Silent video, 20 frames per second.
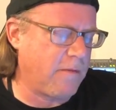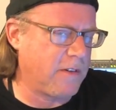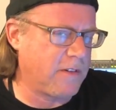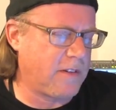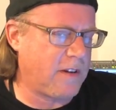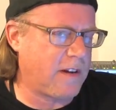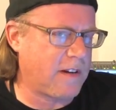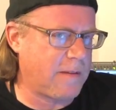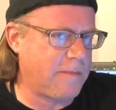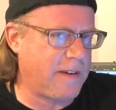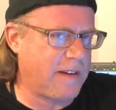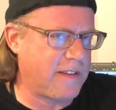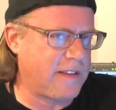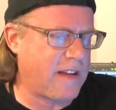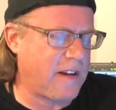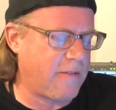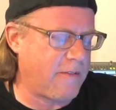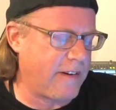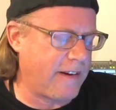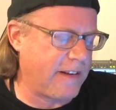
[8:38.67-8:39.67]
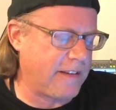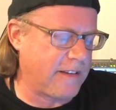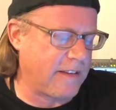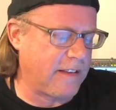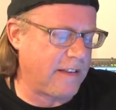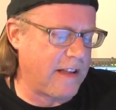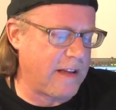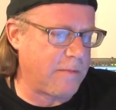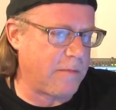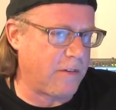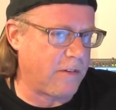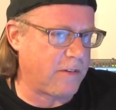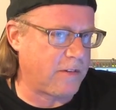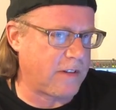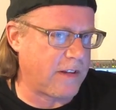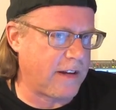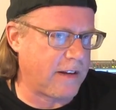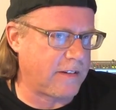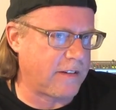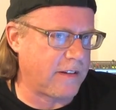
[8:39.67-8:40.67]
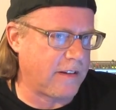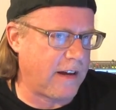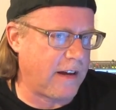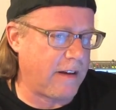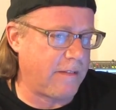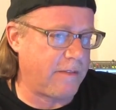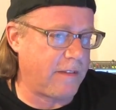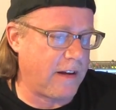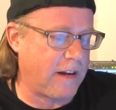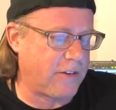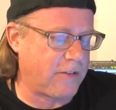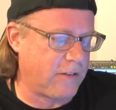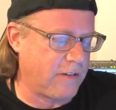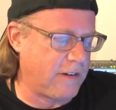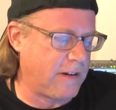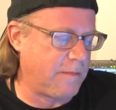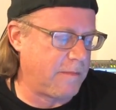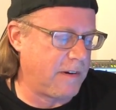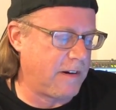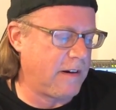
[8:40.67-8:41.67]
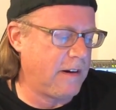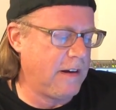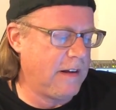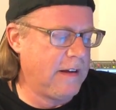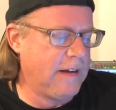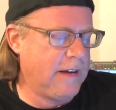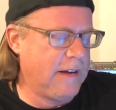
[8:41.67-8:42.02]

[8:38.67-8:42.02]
We'll talk about that when we get to the label, because I have the actual number.